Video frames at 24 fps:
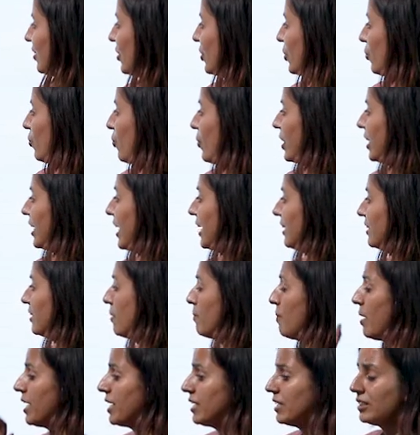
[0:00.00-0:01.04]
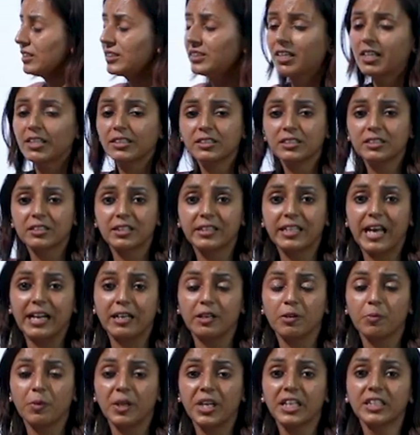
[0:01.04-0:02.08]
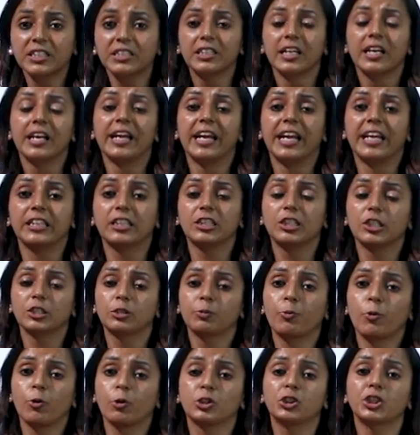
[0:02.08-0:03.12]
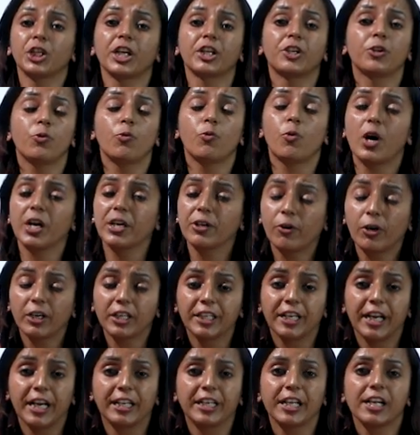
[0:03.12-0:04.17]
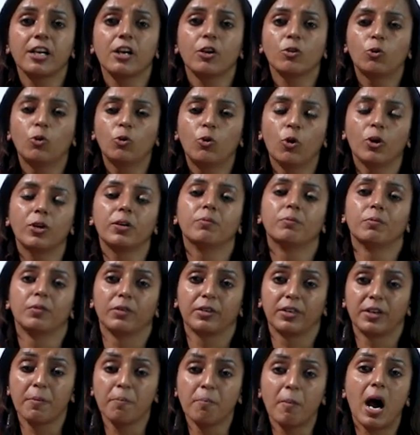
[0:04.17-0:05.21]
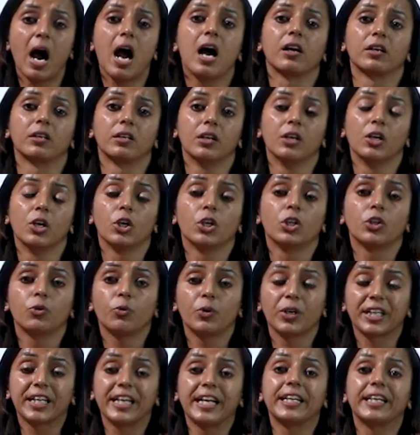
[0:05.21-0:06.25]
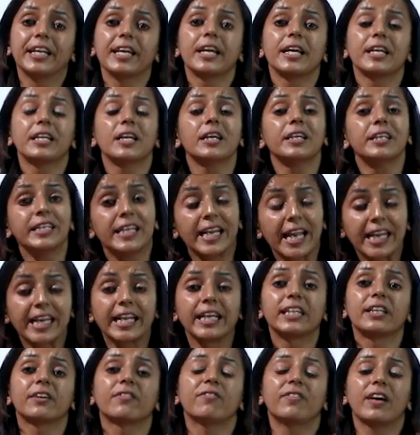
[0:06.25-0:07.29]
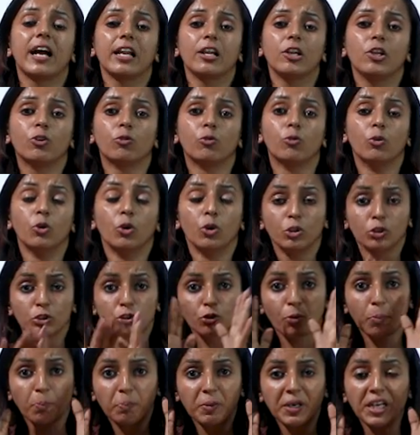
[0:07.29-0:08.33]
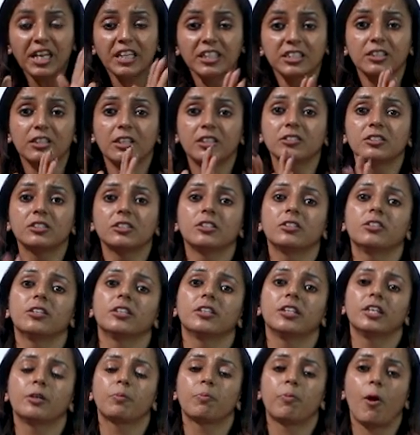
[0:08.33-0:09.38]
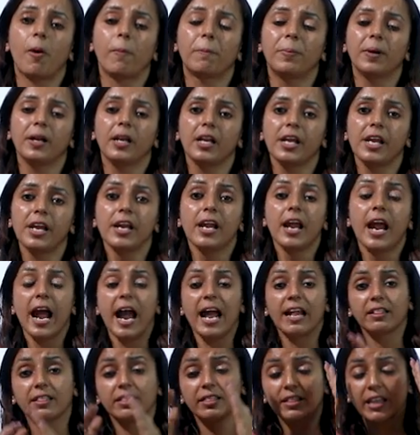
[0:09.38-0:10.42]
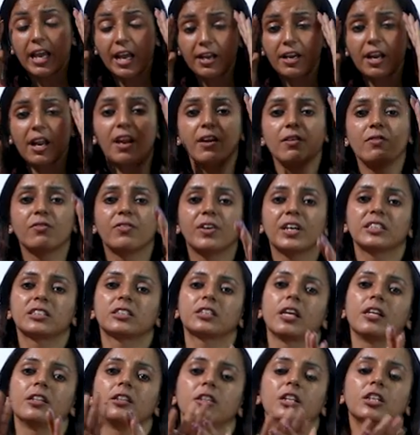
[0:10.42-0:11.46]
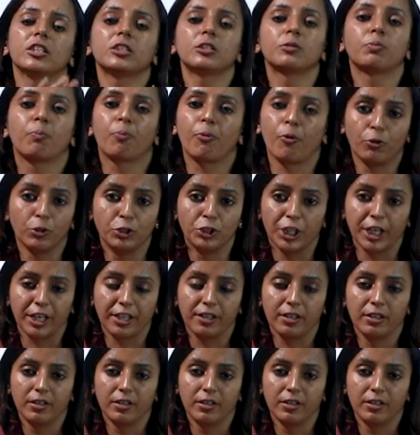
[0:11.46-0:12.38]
You will get the minus answer. That means in this project you are not getting a good remark. You are getting the negative value. So please consider it properly and then invest in this project.